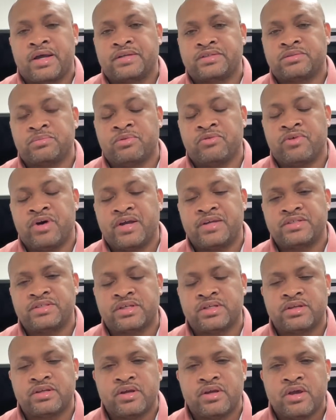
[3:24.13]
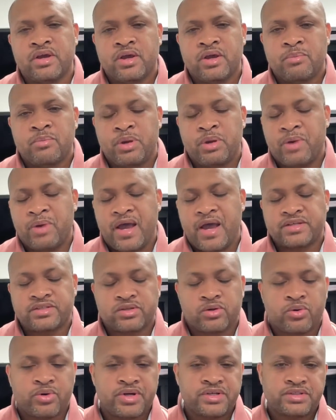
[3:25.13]
some advice, and people asked
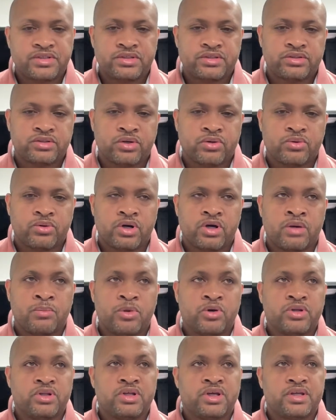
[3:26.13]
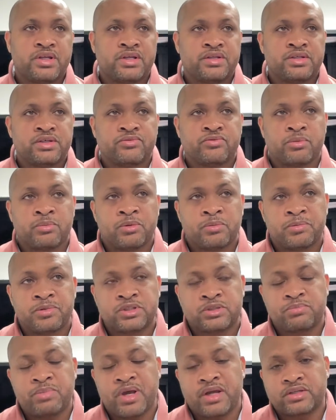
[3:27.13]
the question. So I'm only looking at this from a
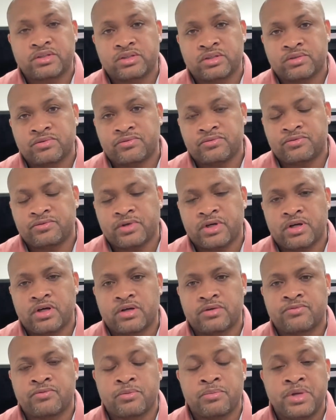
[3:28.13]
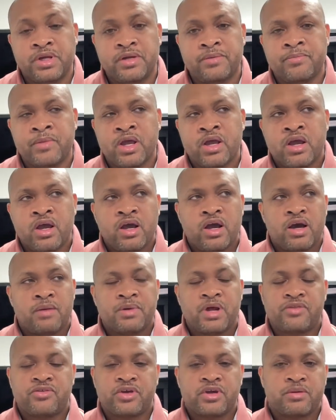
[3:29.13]
perspective for me. I'm
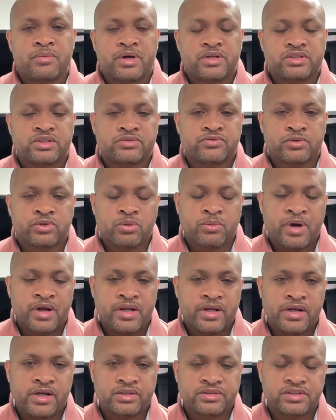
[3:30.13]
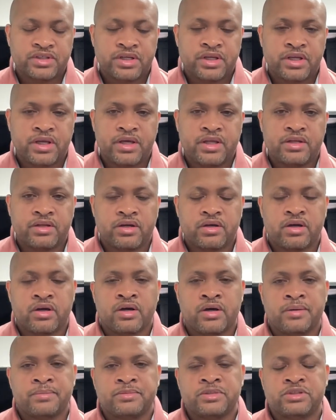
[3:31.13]
not thinking about this for nobody else. Again,
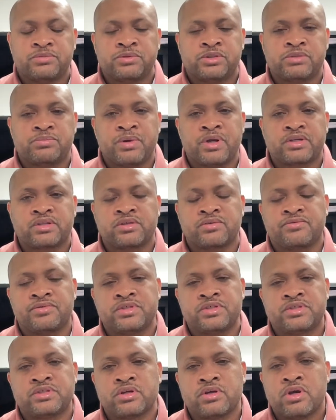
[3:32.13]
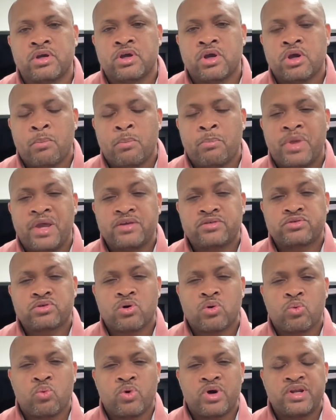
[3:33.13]
this perspective is based
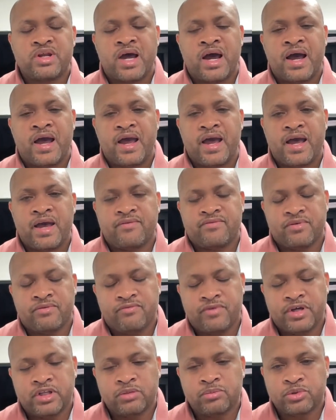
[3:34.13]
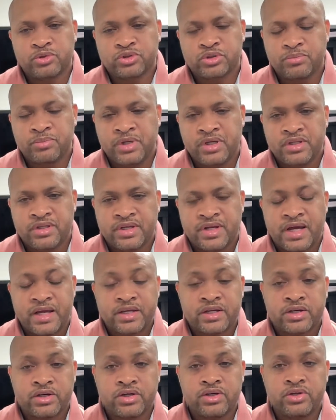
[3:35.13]
on what I have available to me that I
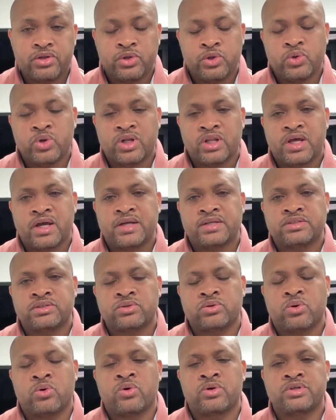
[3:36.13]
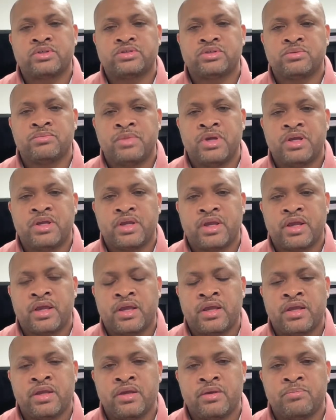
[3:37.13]
could utilize in order
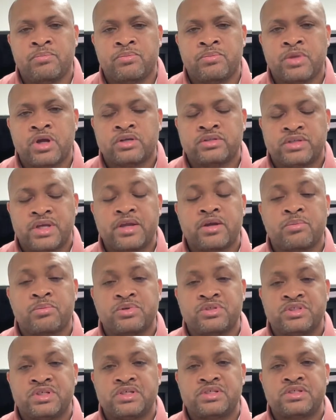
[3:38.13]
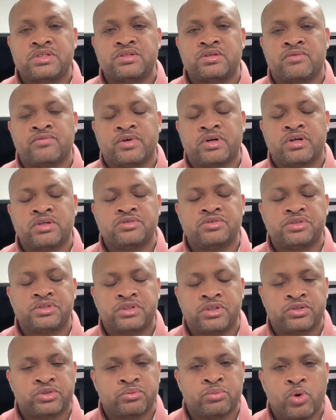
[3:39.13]
to take a position of 100
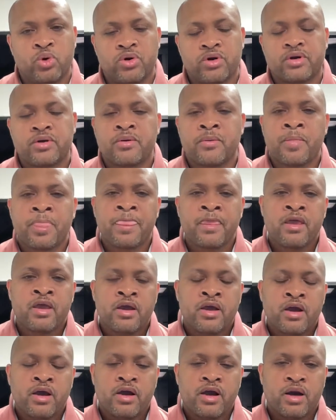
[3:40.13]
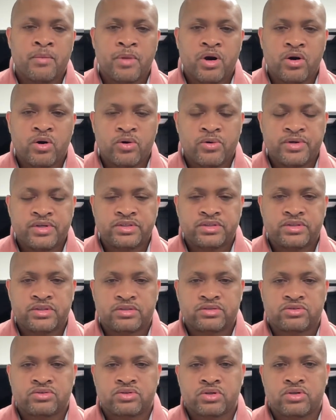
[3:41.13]
shares or more. I
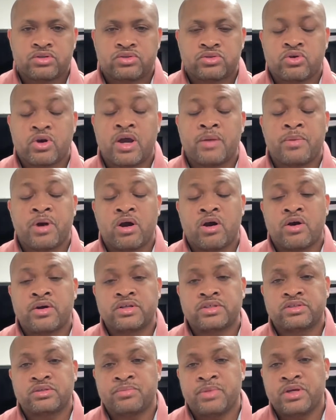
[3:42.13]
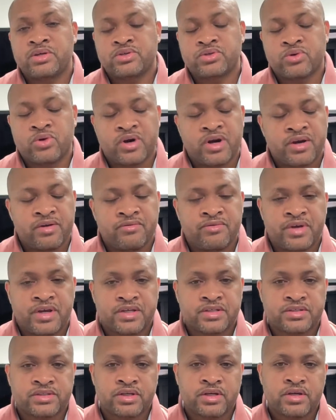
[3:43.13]
always try my hardest to make sure I
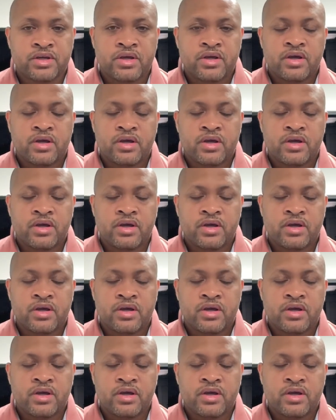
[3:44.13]
invest